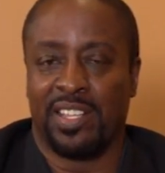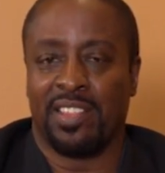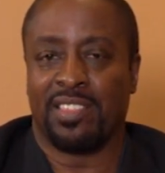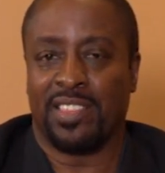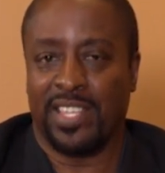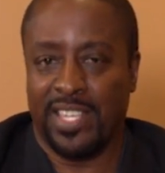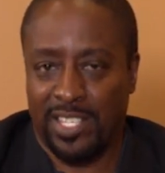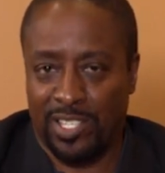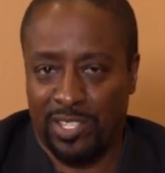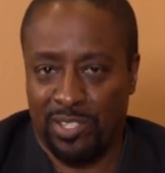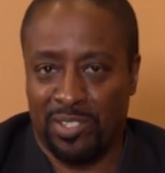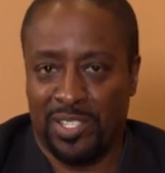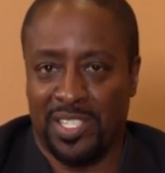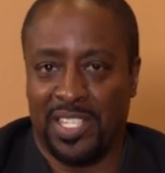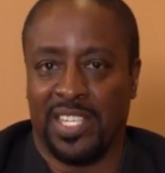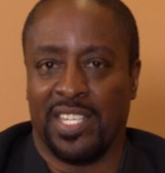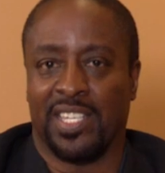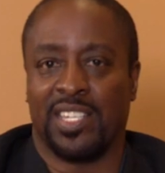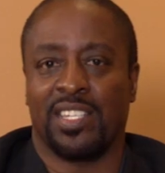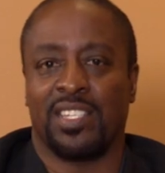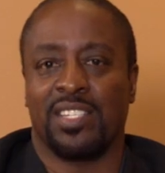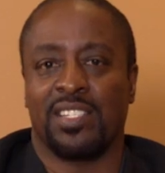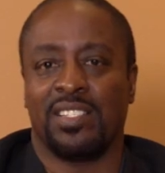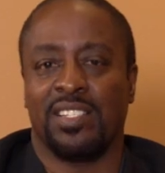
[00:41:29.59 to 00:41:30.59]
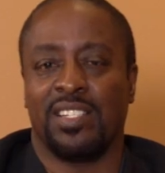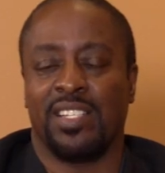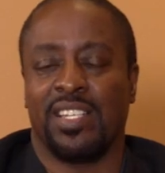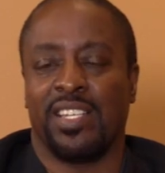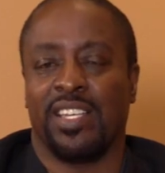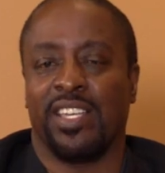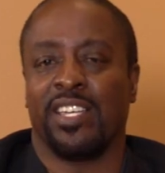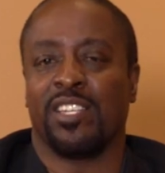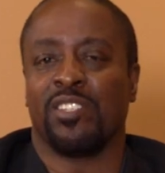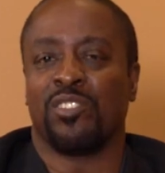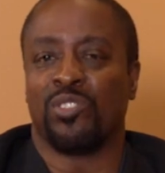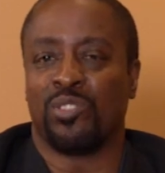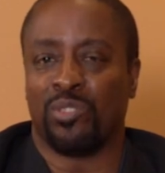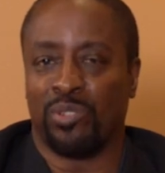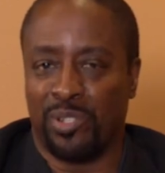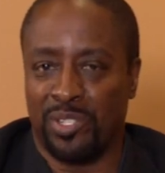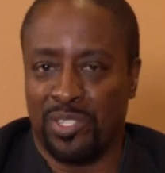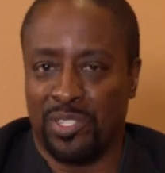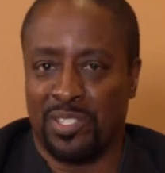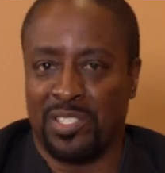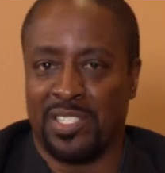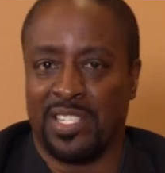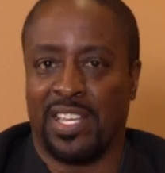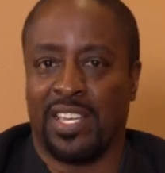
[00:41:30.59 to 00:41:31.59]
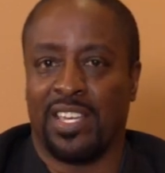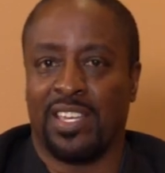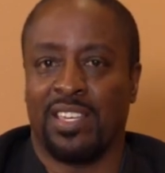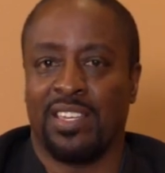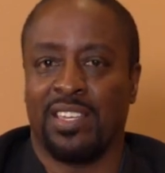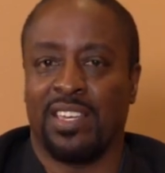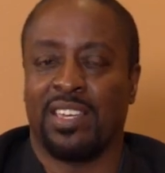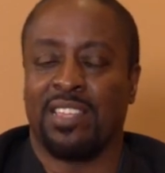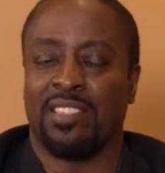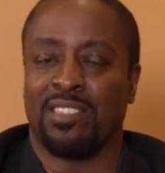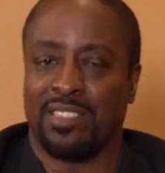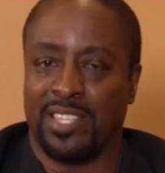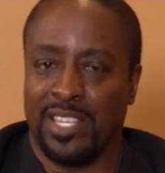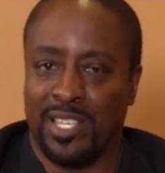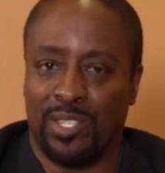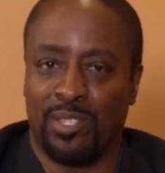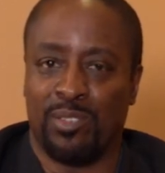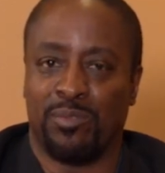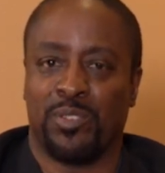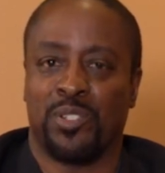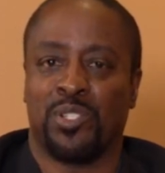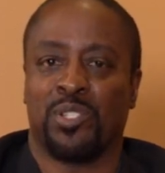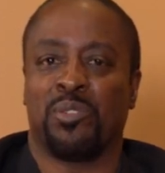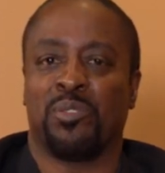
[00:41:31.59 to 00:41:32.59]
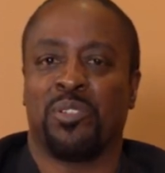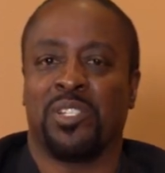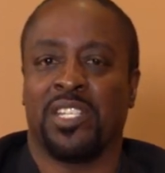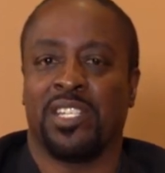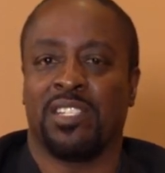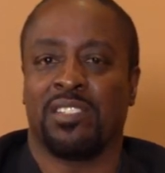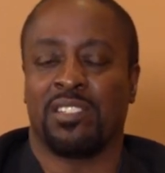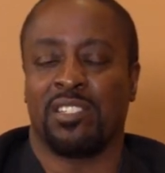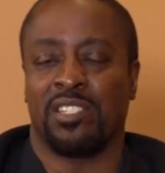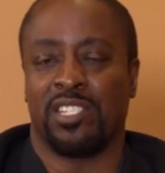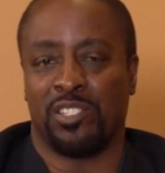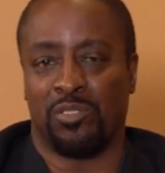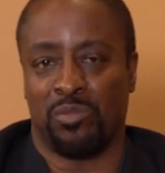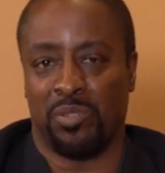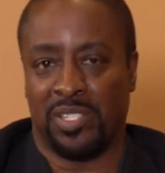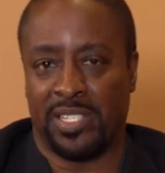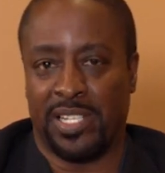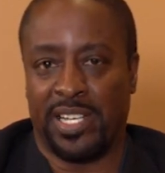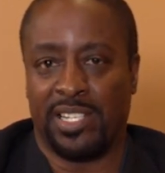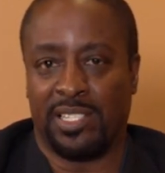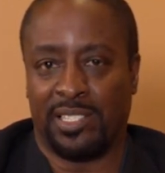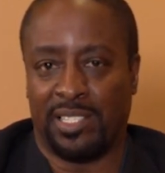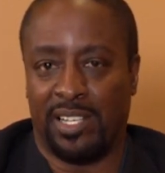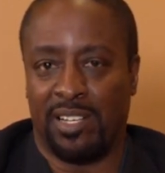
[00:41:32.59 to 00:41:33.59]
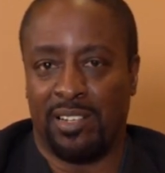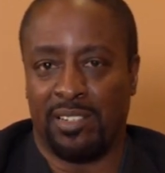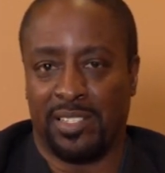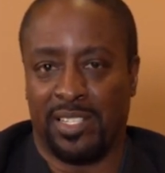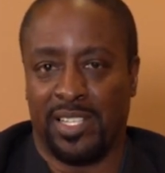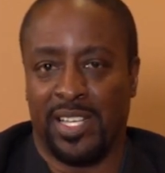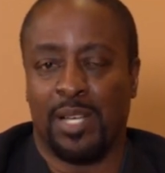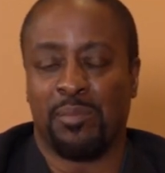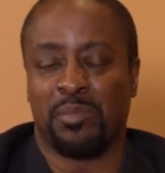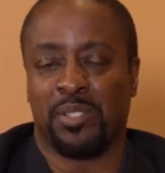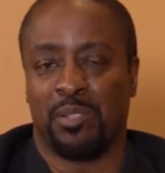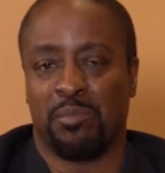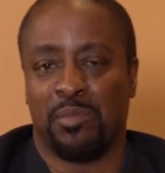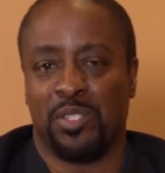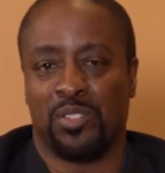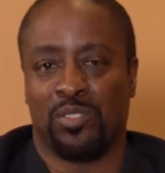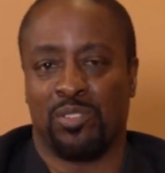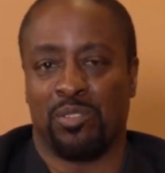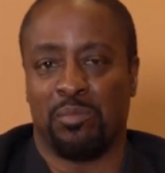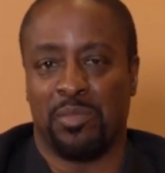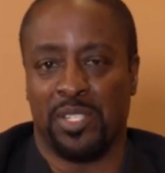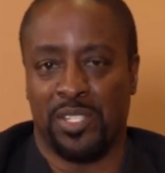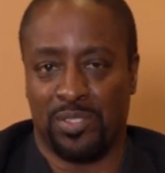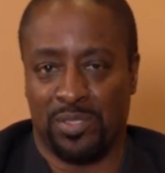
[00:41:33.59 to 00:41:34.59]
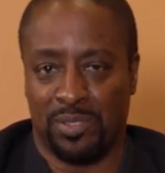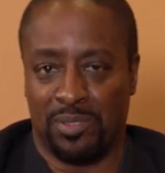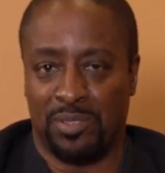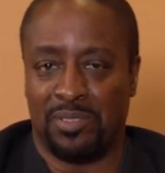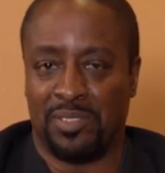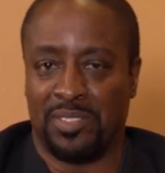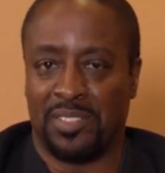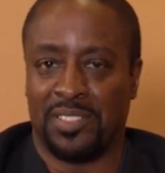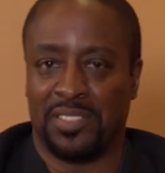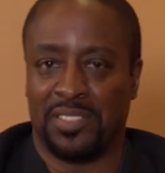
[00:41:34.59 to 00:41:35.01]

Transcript: Thank you again. Enjoy your day, and thank you for tuning in to District Dialogue. I'm Commissioner Mitchell.